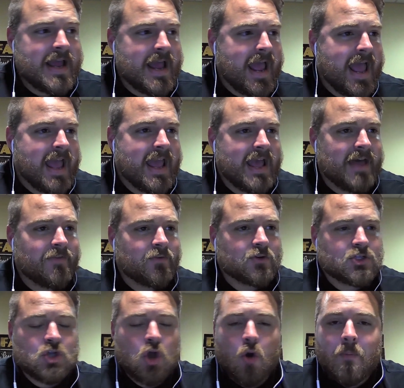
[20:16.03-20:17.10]
and
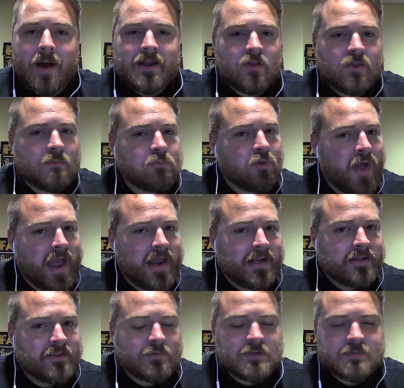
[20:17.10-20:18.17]
there's nobody on the
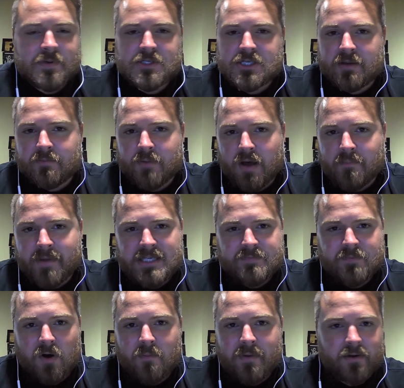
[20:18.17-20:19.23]
planet that was pitching a, a,
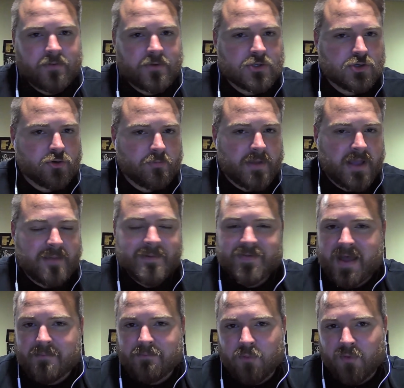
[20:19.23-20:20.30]
baseball better than Drew Beam at
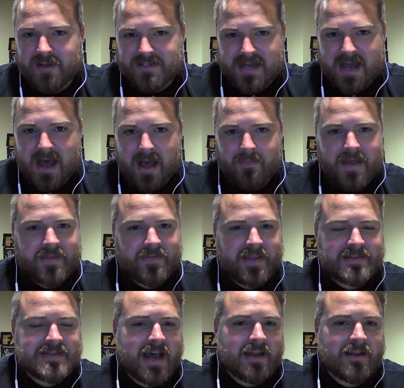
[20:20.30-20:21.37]
that point in time. That
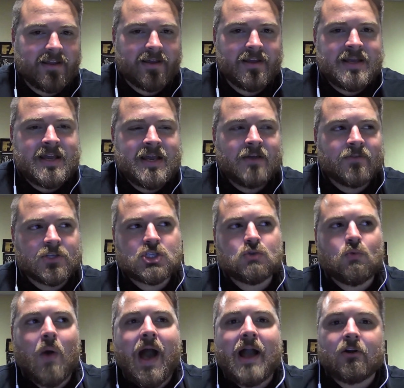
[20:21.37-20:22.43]
that's kind of the
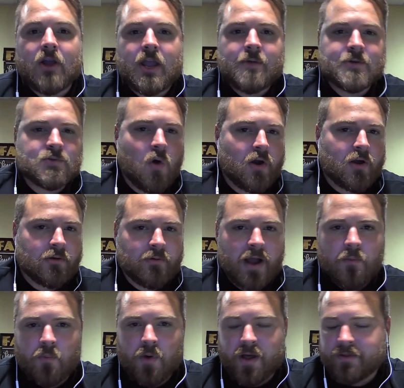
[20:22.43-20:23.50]
swagger he was walking
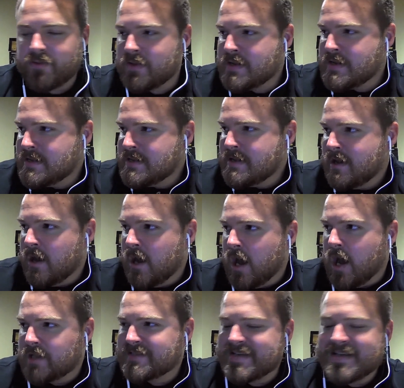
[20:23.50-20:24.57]
around with.
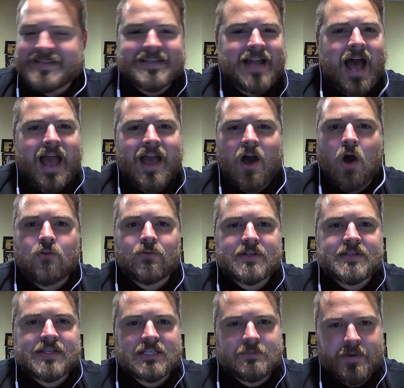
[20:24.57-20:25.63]
Uh, season high
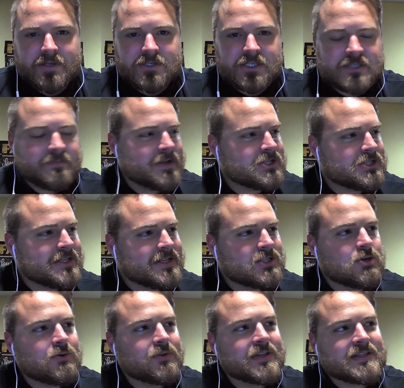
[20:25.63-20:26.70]
106 pitches, pitched
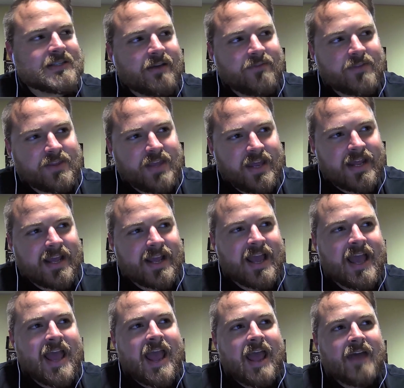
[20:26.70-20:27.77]
into the seventh inning,
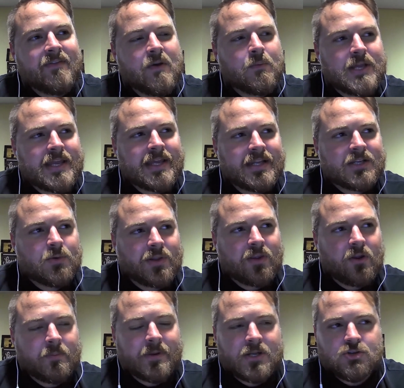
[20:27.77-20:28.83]
and then when you get into a
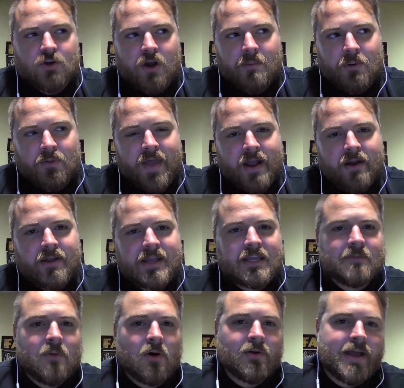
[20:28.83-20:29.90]
little bit of trouble there, you give
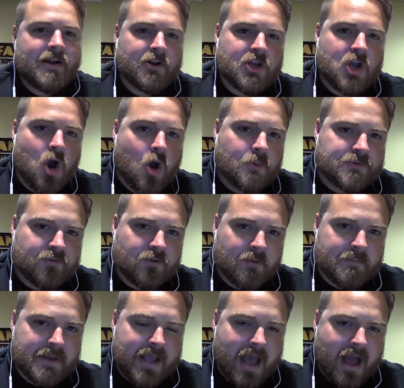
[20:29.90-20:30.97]
the ball to Aaron Combs for a
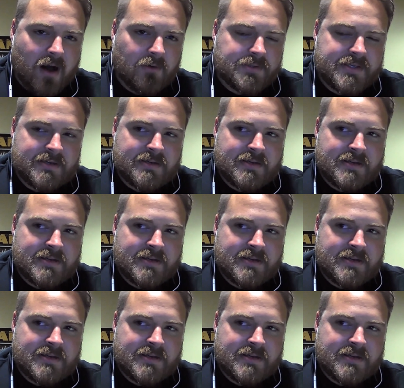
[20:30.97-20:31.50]
big out,